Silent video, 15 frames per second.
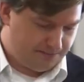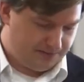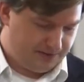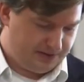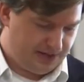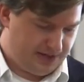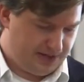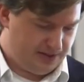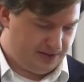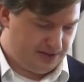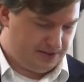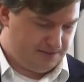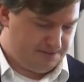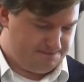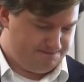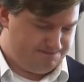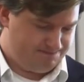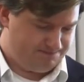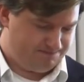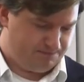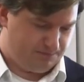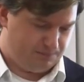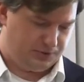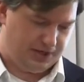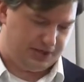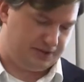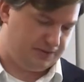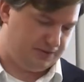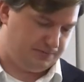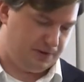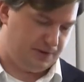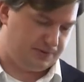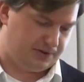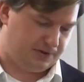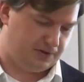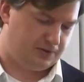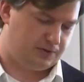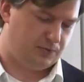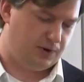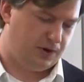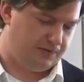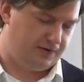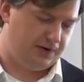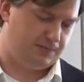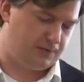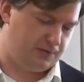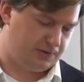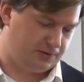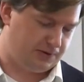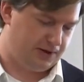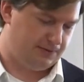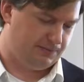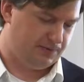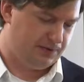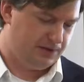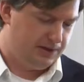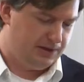And then protection for public and social welfare programs.